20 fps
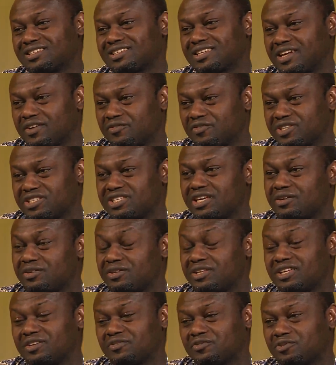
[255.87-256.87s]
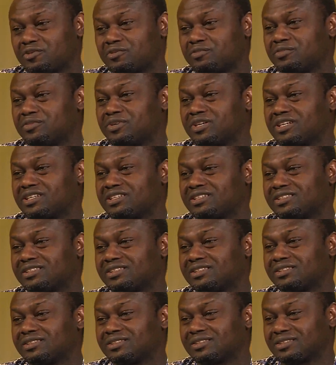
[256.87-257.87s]
It's every Saturday from
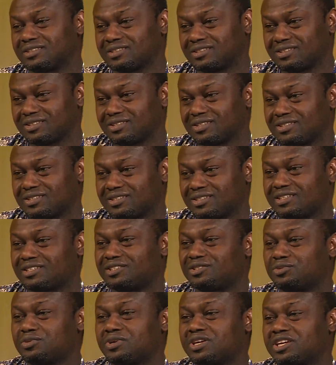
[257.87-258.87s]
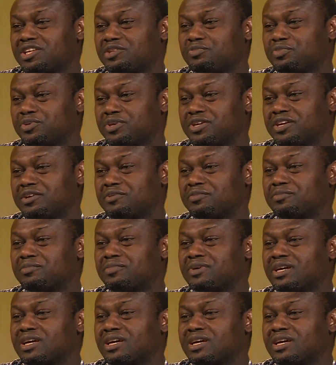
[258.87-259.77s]
6 to 8 p.m.